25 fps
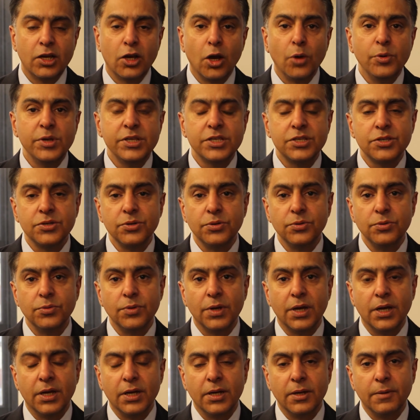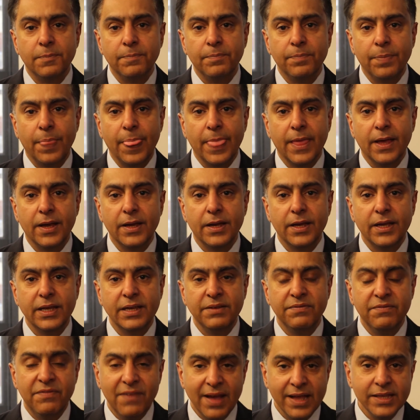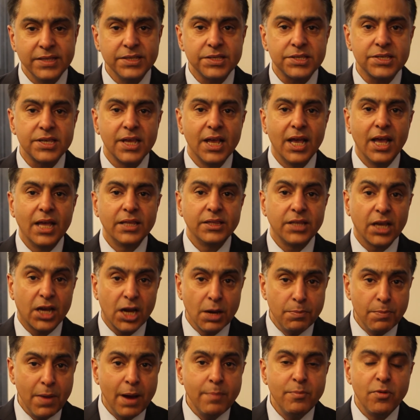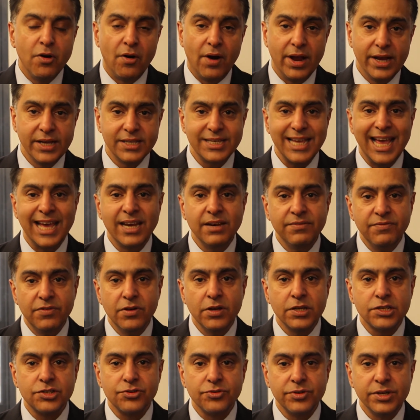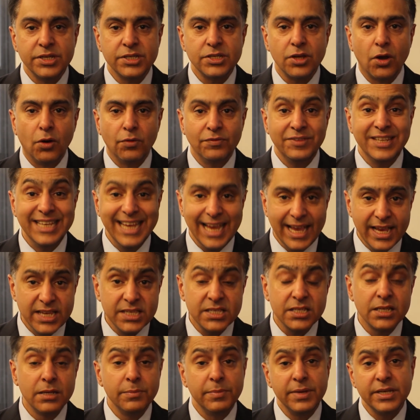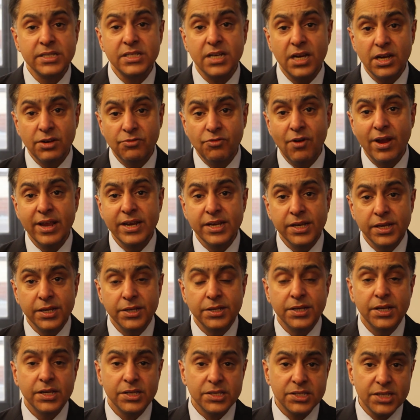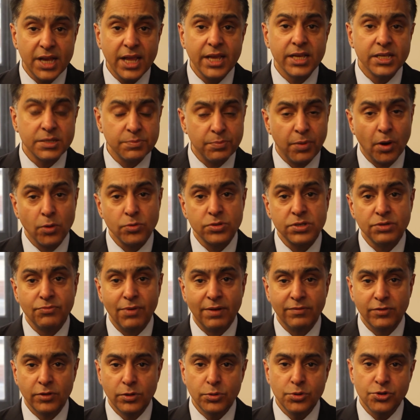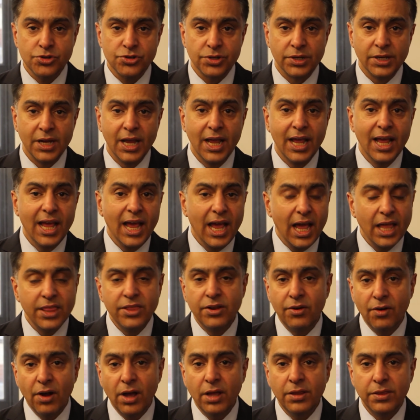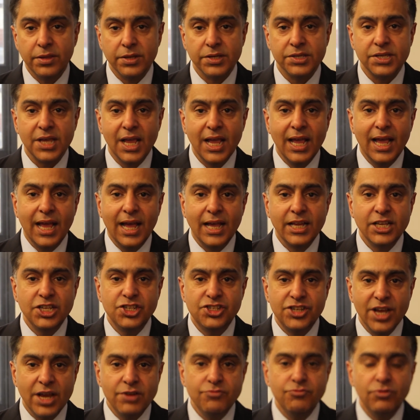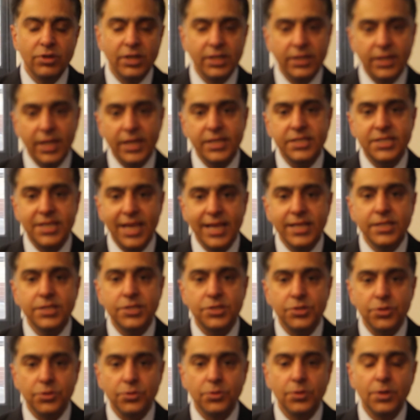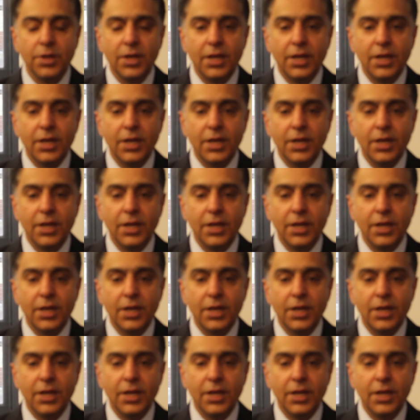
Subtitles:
going to events that commemorate anniversaries of the Islamist Iranian state post the revolution. And there are others, and generally they tend to,